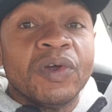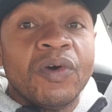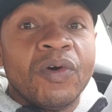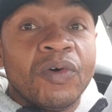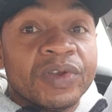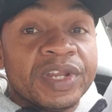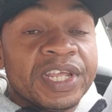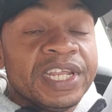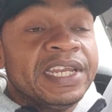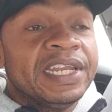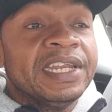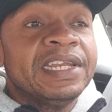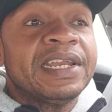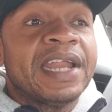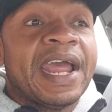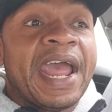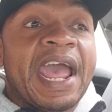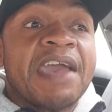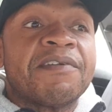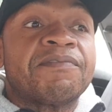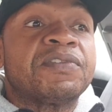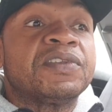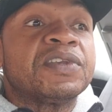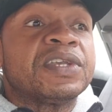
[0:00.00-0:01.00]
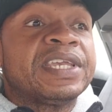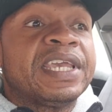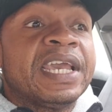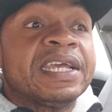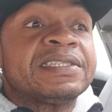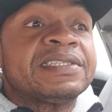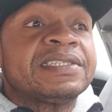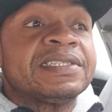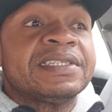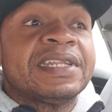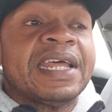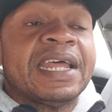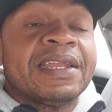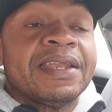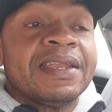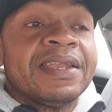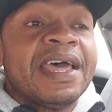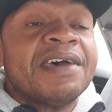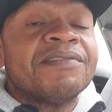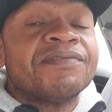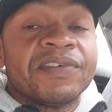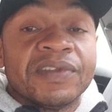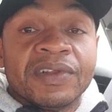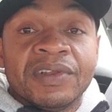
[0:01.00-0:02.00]
on. It didn't have to get to that
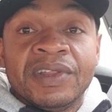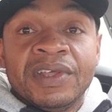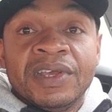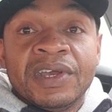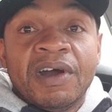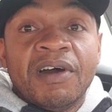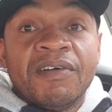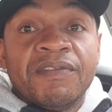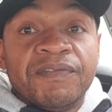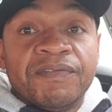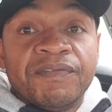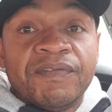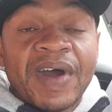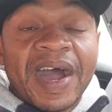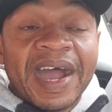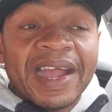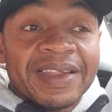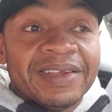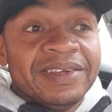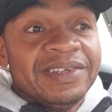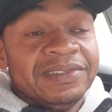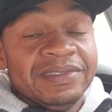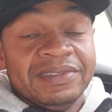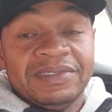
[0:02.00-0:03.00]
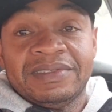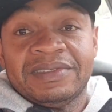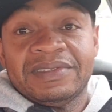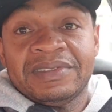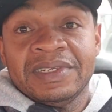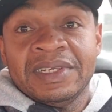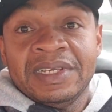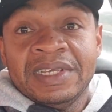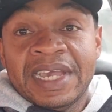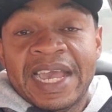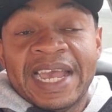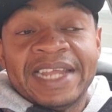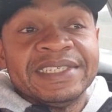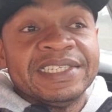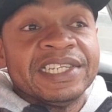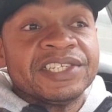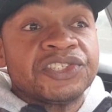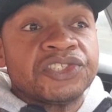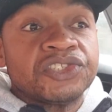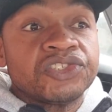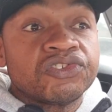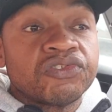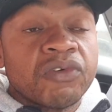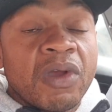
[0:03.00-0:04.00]
level of violence and
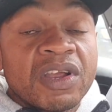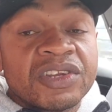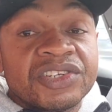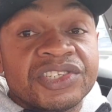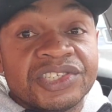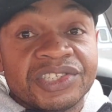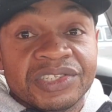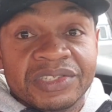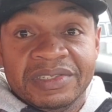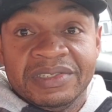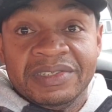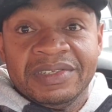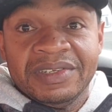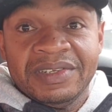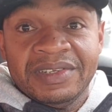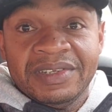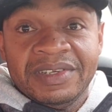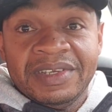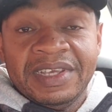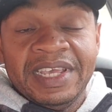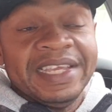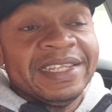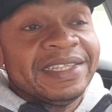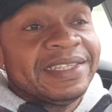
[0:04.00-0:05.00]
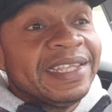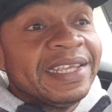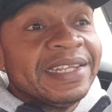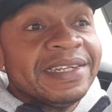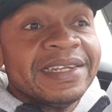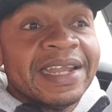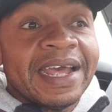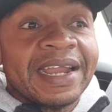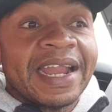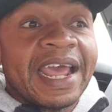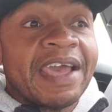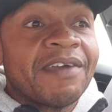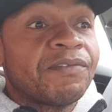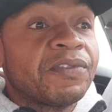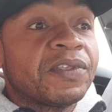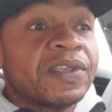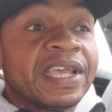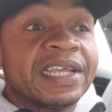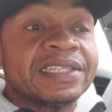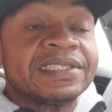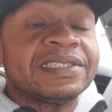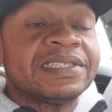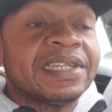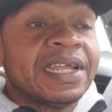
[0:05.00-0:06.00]
destruction. It did not have to
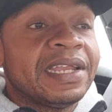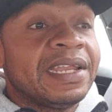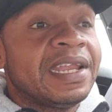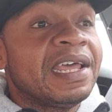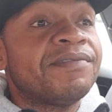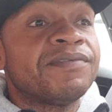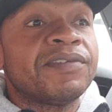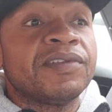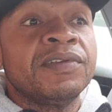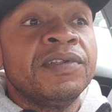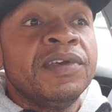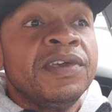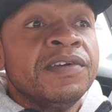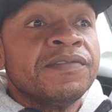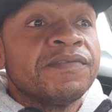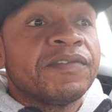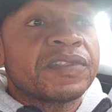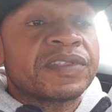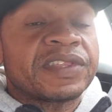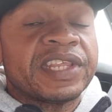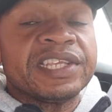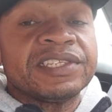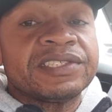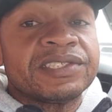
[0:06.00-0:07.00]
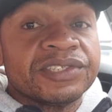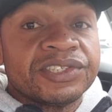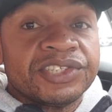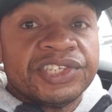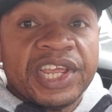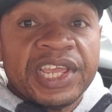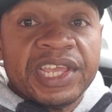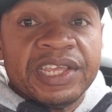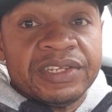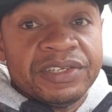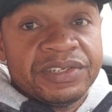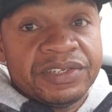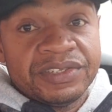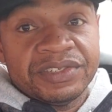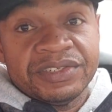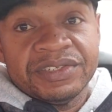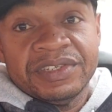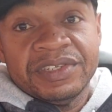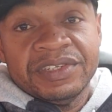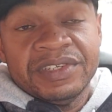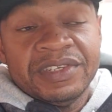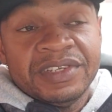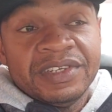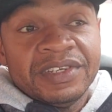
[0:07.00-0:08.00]
get to that level for things to change.
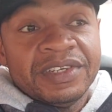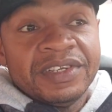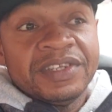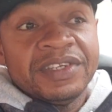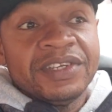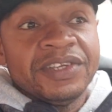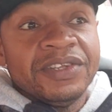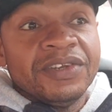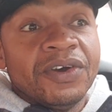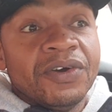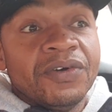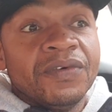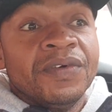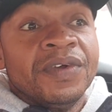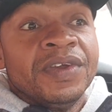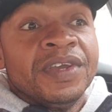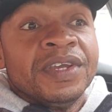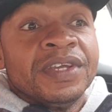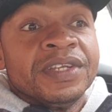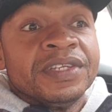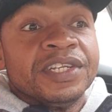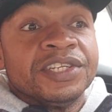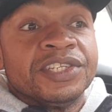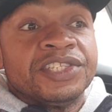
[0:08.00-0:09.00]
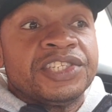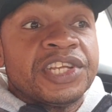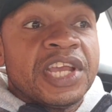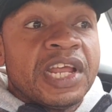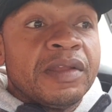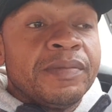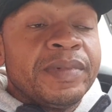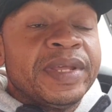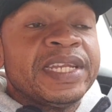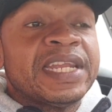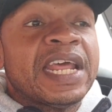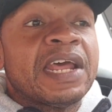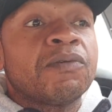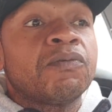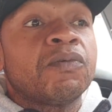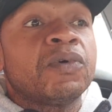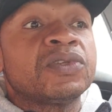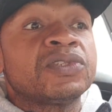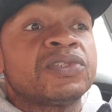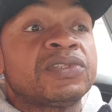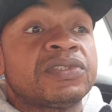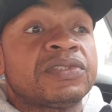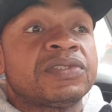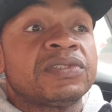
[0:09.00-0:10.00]
You know, the gentleman that
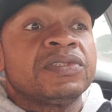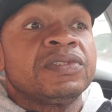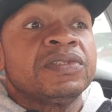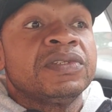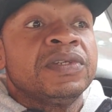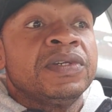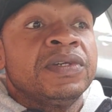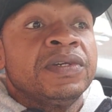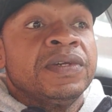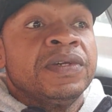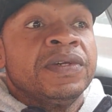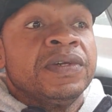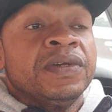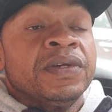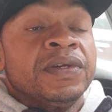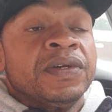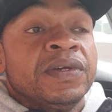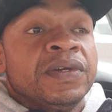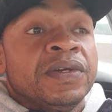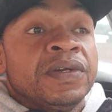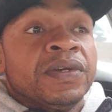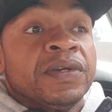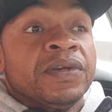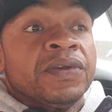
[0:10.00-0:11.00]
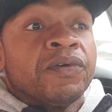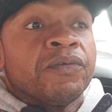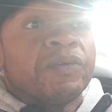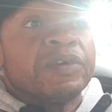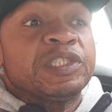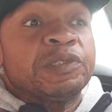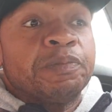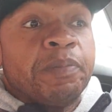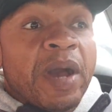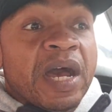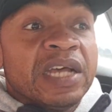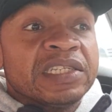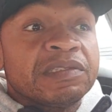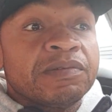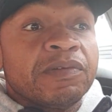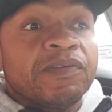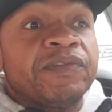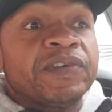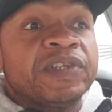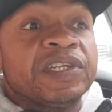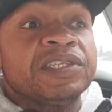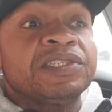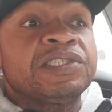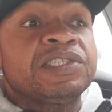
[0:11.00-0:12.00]
was
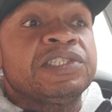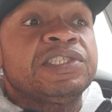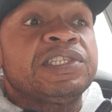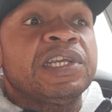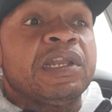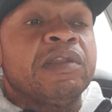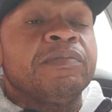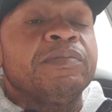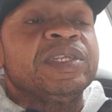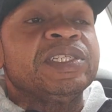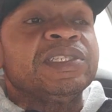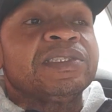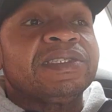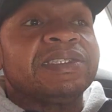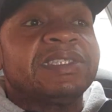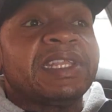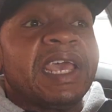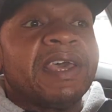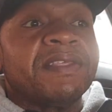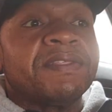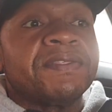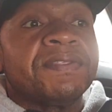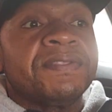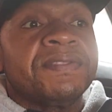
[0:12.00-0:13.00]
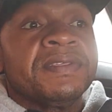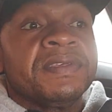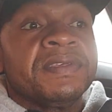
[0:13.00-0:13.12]
responsible for this gentleman's death,